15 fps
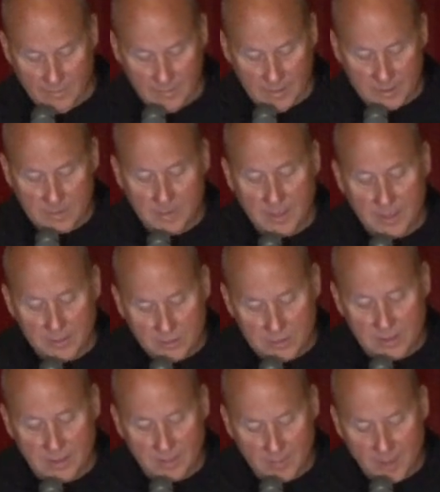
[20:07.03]
It's been
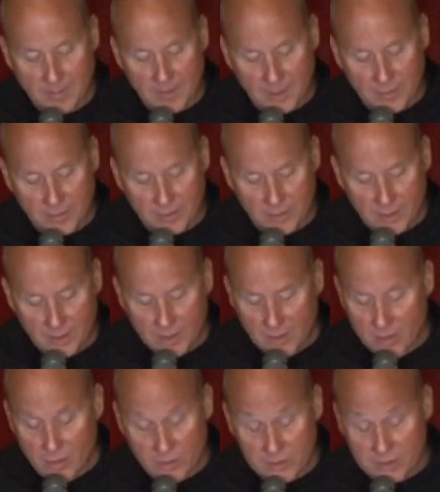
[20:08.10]
interesting. My mother,
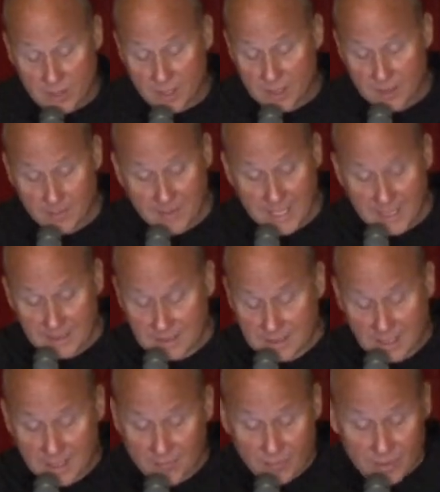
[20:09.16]
who has gone to Mass
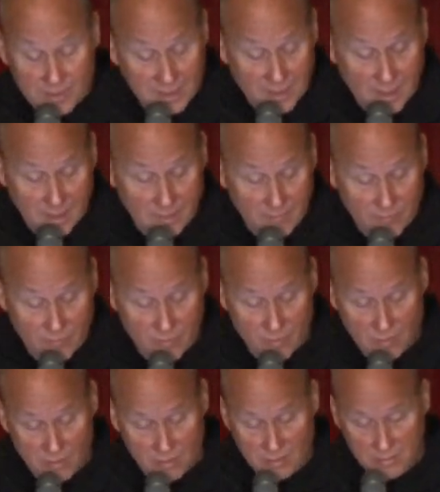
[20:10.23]
every day
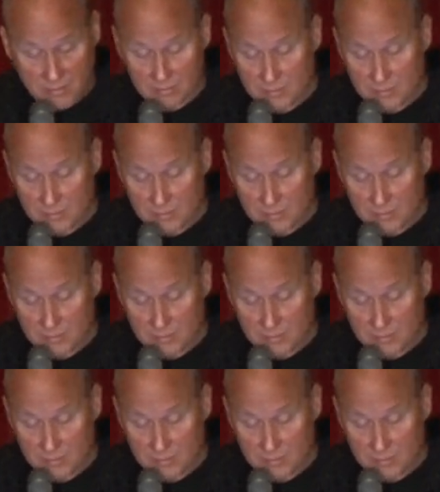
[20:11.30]
for